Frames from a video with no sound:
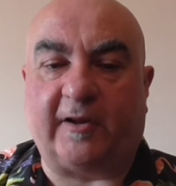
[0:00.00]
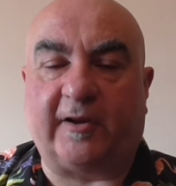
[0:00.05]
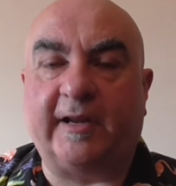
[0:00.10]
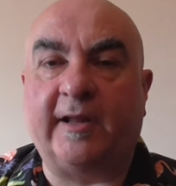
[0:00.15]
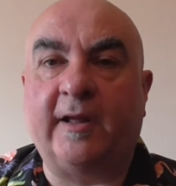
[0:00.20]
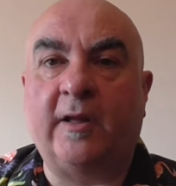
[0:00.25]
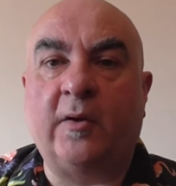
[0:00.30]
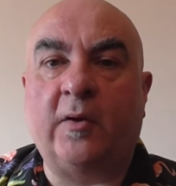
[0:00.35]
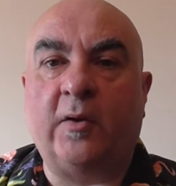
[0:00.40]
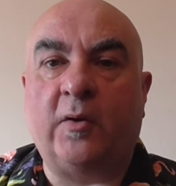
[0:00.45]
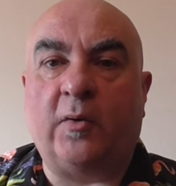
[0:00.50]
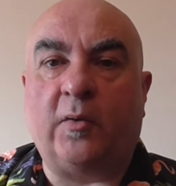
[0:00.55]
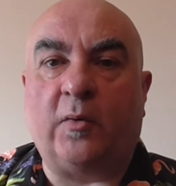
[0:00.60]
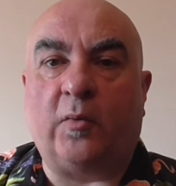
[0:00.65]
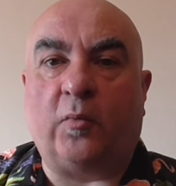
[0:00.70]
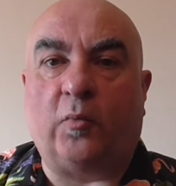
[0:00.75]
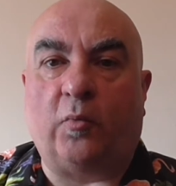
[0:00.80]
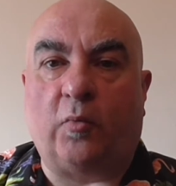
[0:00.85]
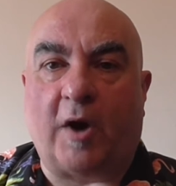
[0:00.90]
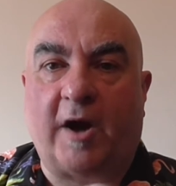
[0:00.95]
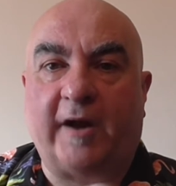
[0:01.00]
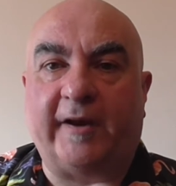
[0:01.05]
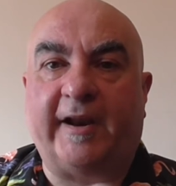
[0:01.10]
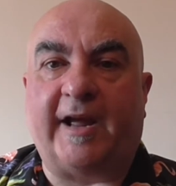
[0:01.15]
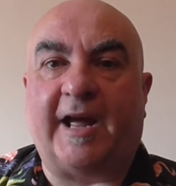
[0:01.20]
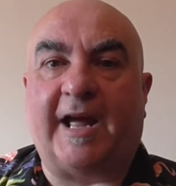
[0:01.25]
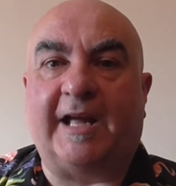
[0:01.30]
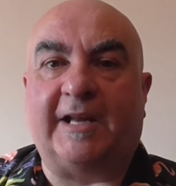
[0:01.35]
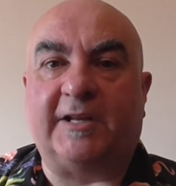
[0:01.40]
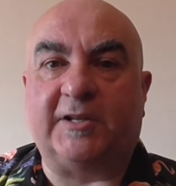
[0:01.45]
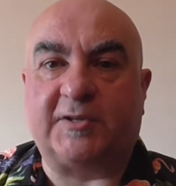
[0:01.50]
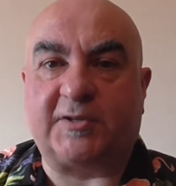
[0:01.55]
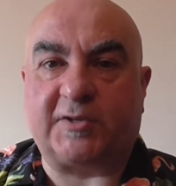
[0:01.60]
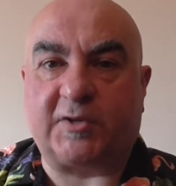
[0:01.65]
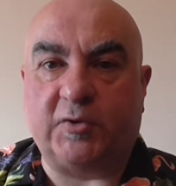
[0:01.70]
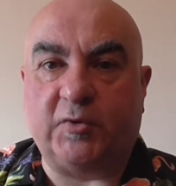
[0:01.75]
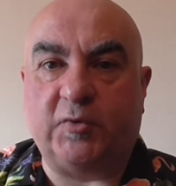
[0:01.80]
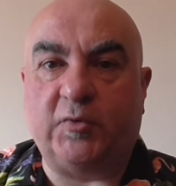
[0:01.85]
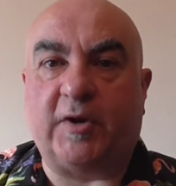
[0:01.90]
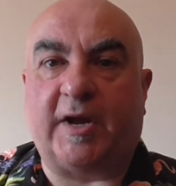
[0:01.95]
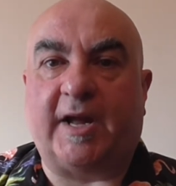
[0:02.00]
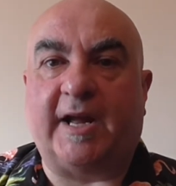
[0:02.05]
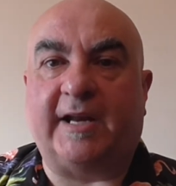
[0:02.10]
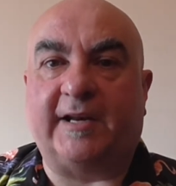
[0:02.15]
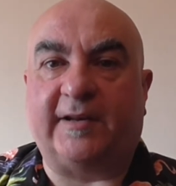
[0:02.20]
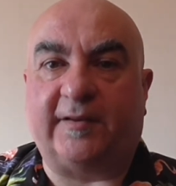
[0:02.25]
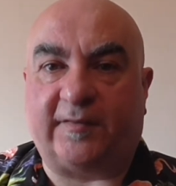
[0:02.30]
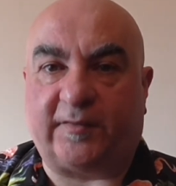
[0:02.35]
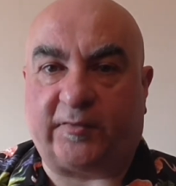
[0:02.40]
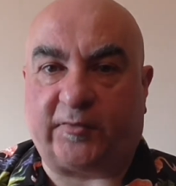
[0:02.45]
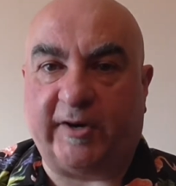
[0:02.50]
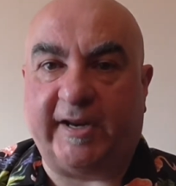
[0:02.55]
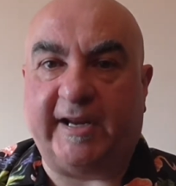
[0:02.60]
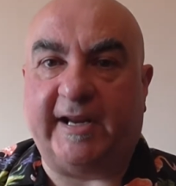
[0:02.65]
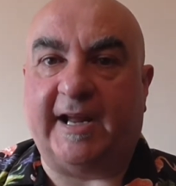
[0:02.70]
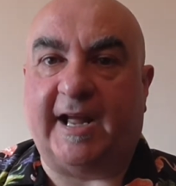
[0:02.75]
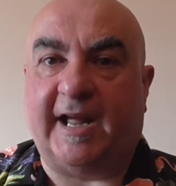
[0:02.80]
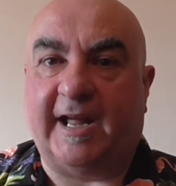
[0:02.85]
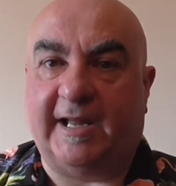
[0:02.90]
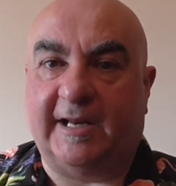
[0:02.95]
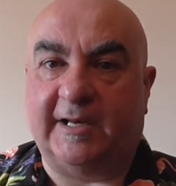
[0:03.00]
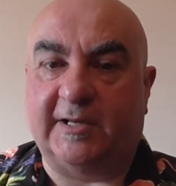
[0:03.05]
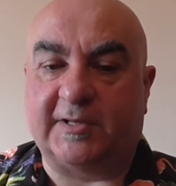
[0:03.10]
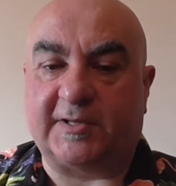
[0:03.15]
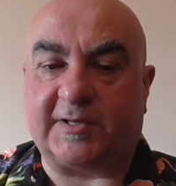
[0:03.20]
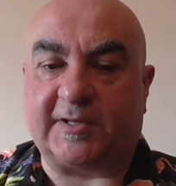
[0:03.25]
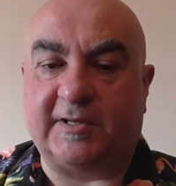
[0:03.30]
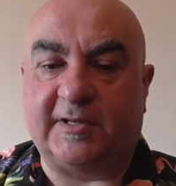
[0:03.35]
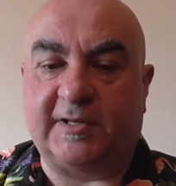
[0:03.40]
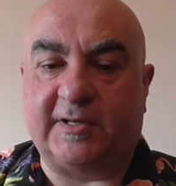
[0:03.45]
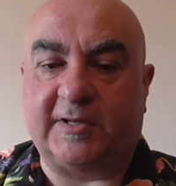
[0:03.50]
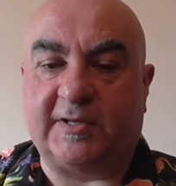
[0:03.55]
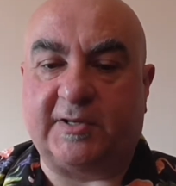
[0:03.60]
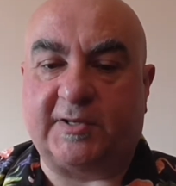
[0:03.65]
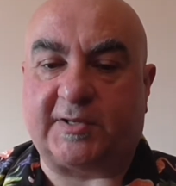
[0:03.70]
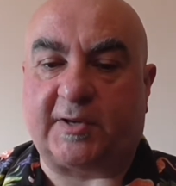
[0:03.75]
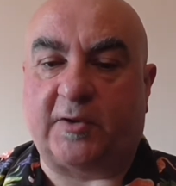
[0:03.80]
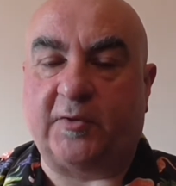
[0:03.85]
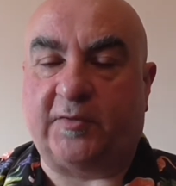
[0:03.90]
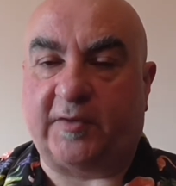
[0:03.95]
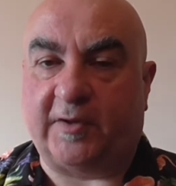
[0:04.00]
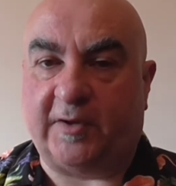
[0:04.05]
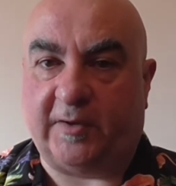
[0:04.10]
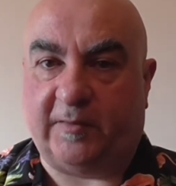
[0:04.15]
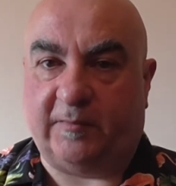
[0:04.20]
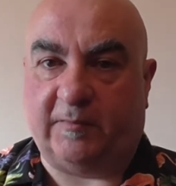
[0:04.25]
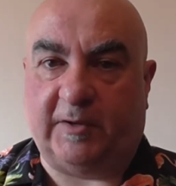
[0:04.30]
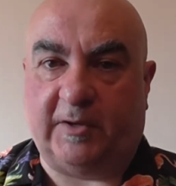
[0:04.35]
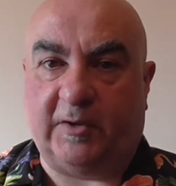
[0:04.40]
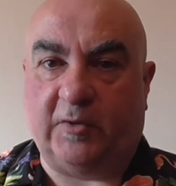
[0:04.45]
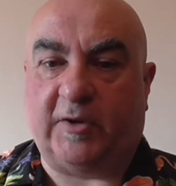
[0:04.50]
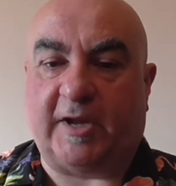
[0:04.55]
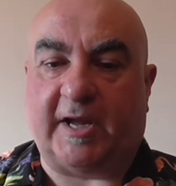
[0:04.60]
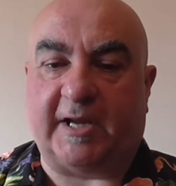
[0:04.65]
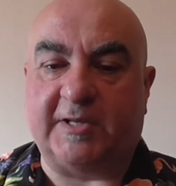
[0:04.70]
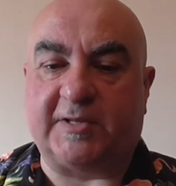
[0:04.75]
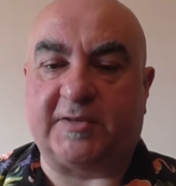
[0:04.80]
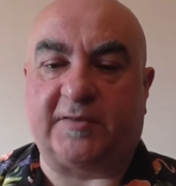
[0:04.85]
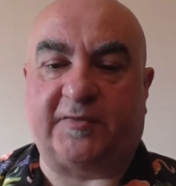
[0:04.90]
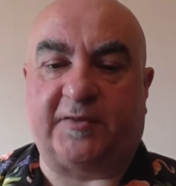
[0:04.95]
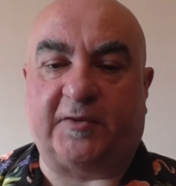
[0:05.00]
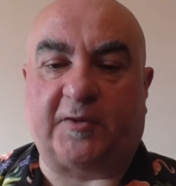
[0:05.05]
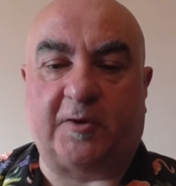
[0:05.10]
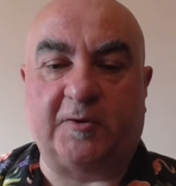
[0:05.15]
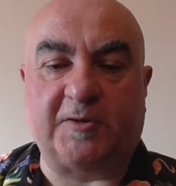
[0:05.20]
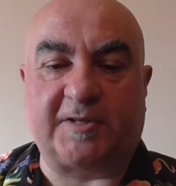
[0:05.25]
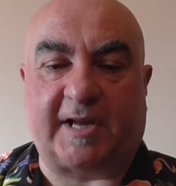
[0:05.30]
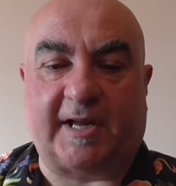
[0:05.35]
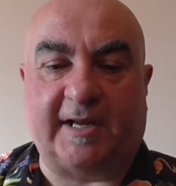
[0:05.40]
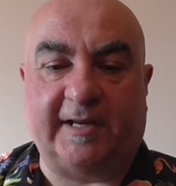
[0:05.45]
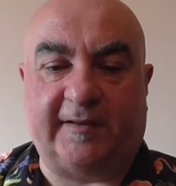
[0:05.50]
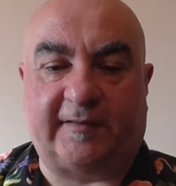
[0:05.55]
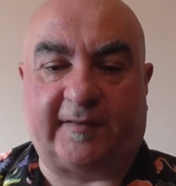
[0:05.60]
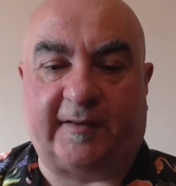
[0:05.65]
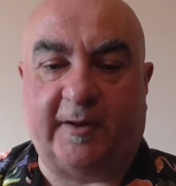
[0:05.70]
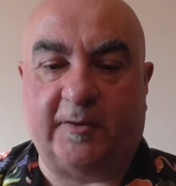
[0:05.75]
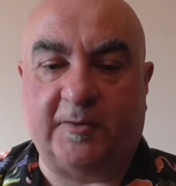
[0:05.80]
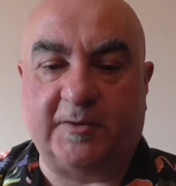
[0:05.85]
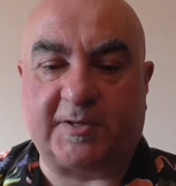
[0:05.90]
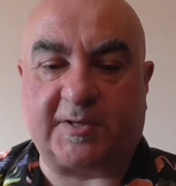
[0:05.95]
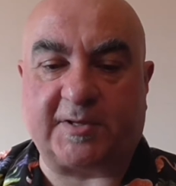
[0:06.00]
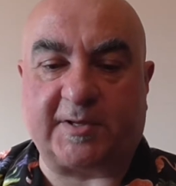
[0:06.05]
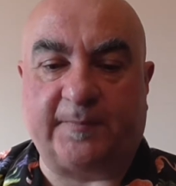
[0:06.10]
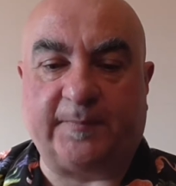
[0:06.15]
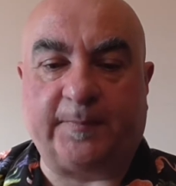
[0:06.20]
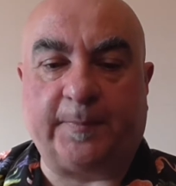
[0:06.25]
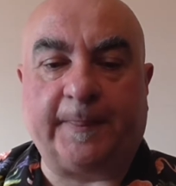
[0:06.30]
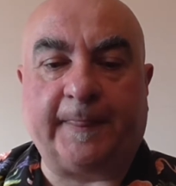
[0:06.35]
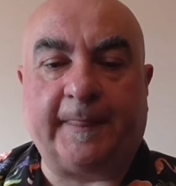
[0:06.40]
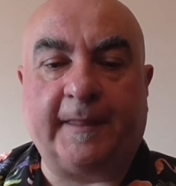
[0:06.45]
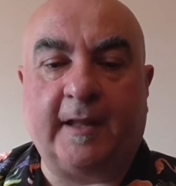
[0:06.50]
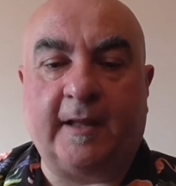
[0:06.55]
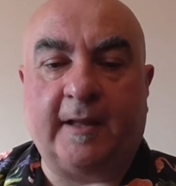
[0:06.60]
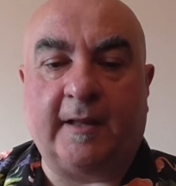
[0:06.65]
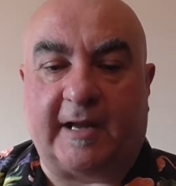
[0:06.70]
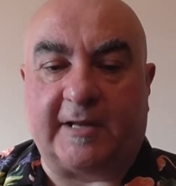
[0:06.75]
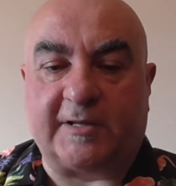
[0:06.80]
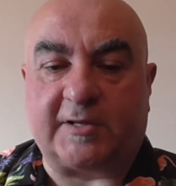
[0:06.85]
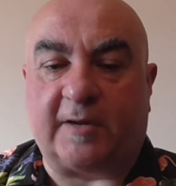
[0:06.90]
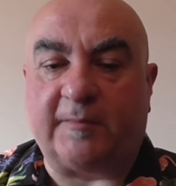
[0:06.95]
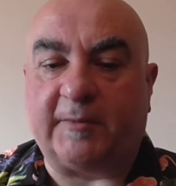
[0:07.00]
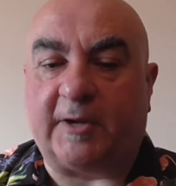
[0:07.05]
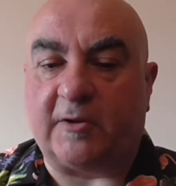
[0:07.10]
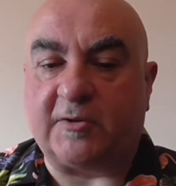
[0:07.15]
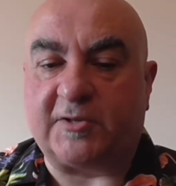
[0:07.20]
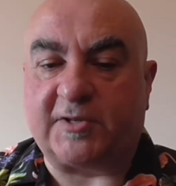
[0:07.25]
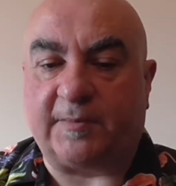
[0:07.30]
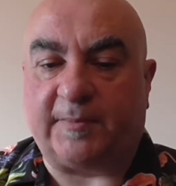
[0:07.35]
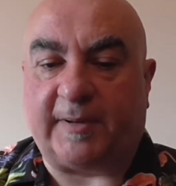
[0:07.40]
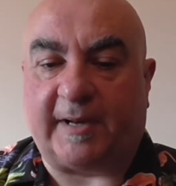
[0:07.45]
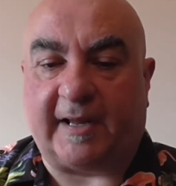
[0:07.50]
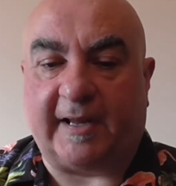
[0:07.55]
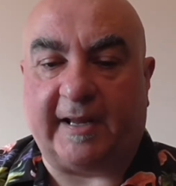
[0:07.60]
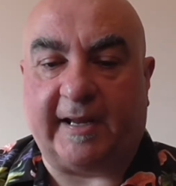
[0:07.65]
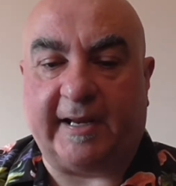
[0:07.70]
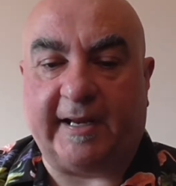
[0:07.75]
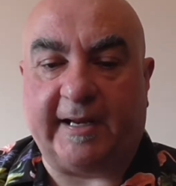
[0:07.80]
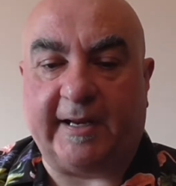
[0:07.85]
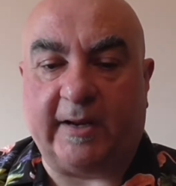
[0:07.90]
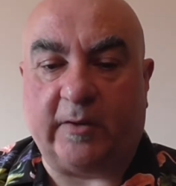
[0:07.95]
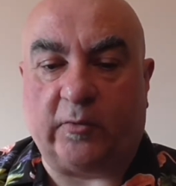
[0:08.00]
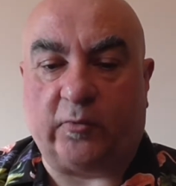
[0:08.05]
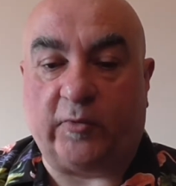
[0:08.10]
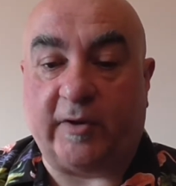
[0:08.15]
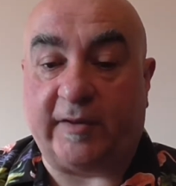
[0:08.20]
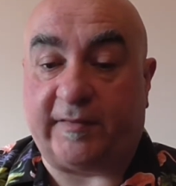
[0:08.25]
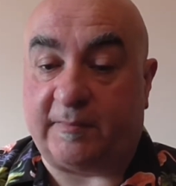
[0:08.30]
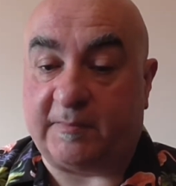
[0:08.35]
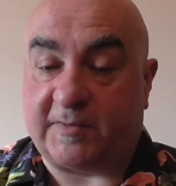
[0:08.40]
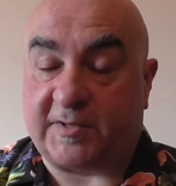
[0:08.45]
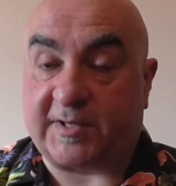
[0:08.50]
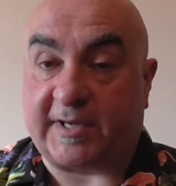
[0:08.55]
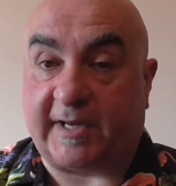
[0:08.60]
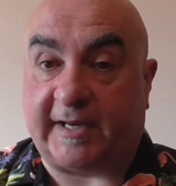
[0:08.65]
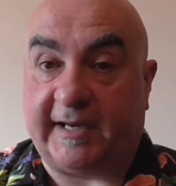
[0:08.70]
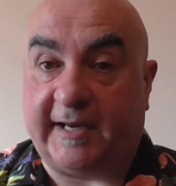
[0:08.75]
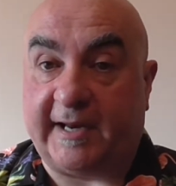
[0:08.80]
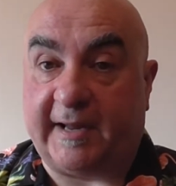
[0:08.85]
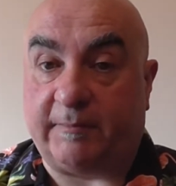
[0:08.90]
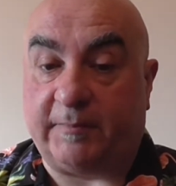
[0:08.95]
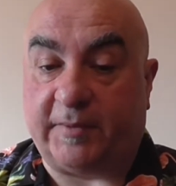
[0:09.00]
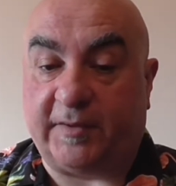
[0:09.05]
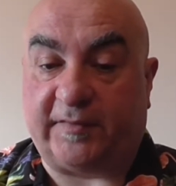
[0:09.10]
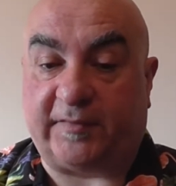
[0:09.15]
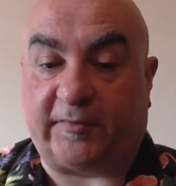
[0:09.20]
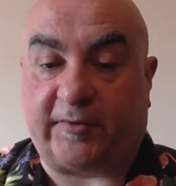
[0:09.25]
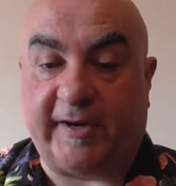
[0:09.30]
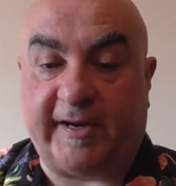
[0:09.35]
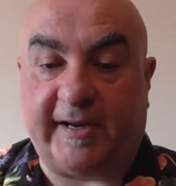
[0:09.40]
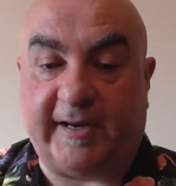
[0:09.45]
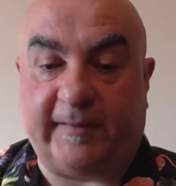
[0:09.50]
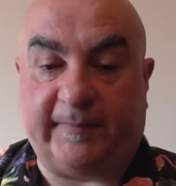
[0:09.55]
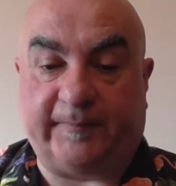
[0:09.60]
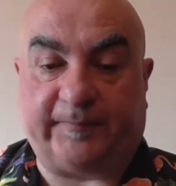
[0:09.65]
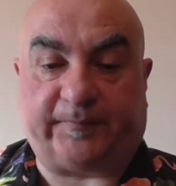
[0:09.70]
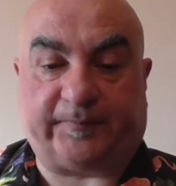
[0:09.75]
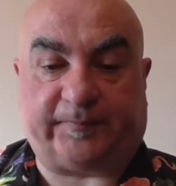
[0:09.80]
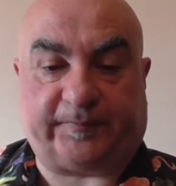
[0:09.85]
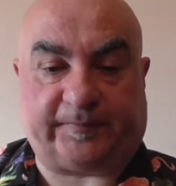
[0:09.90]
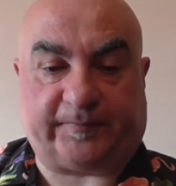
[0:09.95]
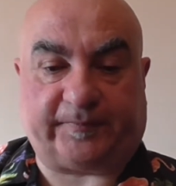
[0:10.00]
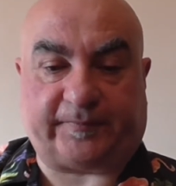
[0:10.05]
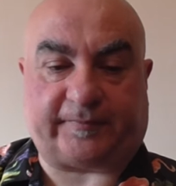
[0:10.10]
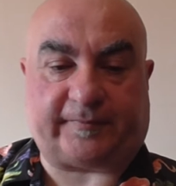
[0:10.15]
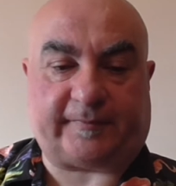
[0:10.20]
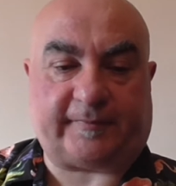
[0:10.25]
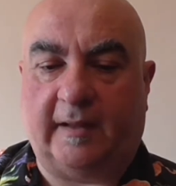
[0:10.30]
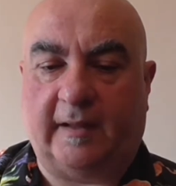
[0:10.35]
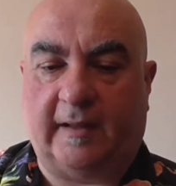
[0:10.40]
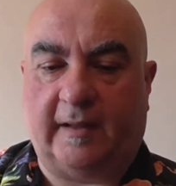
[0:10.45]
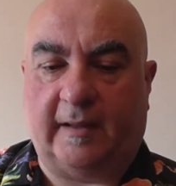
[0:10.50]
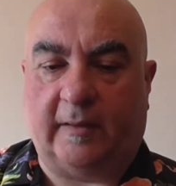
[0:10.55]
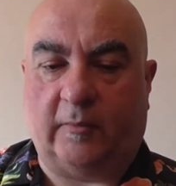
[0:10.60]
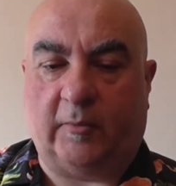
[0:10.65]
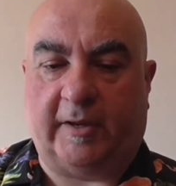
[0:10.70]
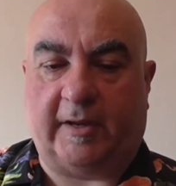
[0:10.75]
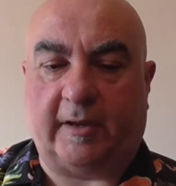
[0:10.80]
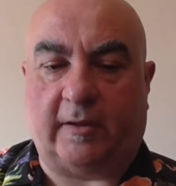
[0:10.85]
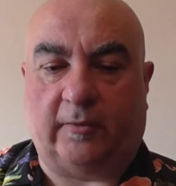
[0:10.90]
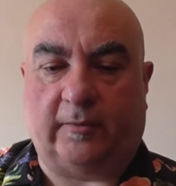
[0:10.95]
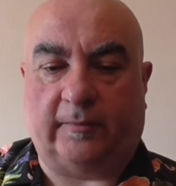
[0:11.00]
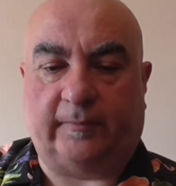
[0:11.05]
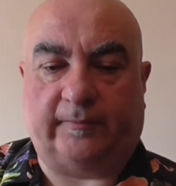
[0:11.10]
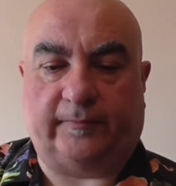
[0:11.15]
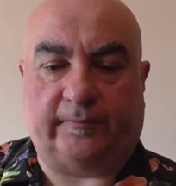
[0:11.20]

like 1 and 2 and 3 and. So that you cater for those eighth notes. And I'm going to play rhythm study number 3. Here we go.